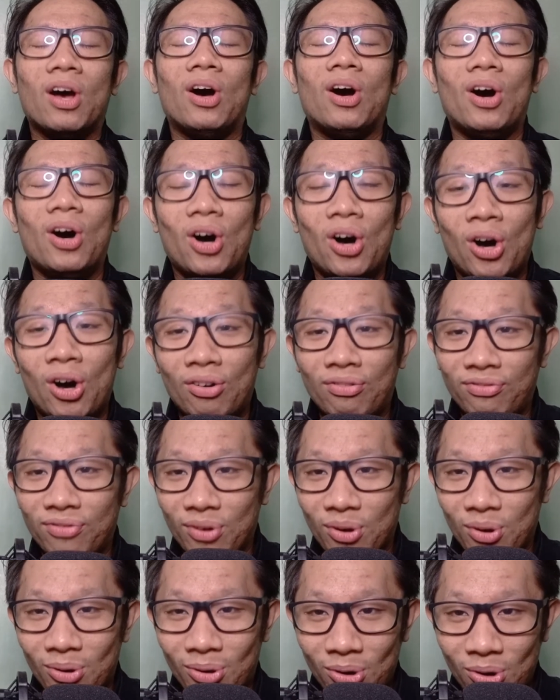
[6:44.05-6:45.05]
Of
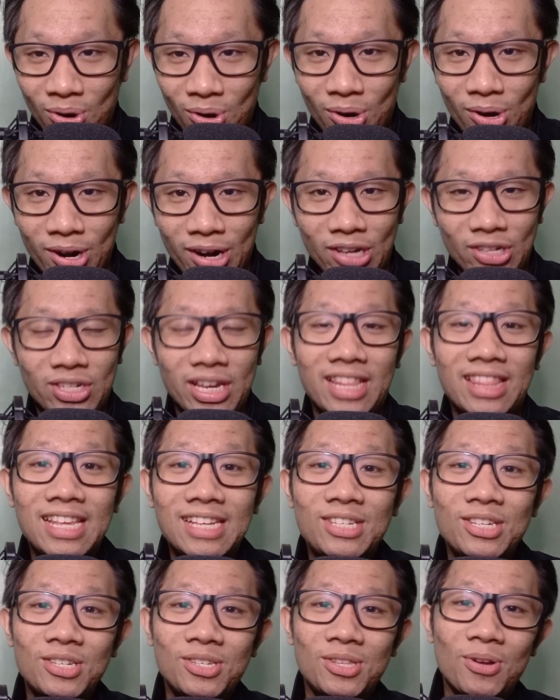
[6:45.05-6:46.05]
course. And
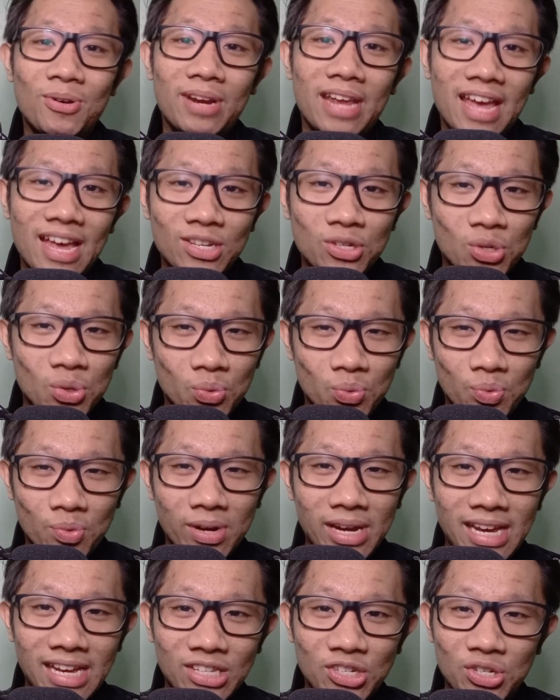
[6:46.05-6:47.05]
this is known as
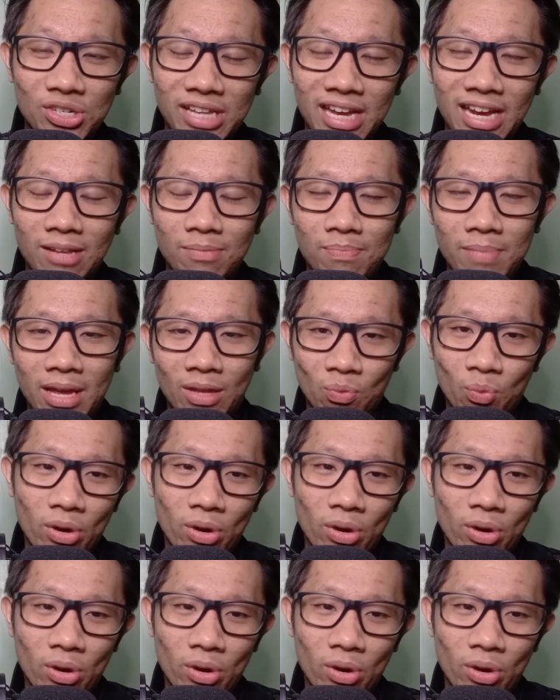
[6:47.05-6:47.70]
reinstatement,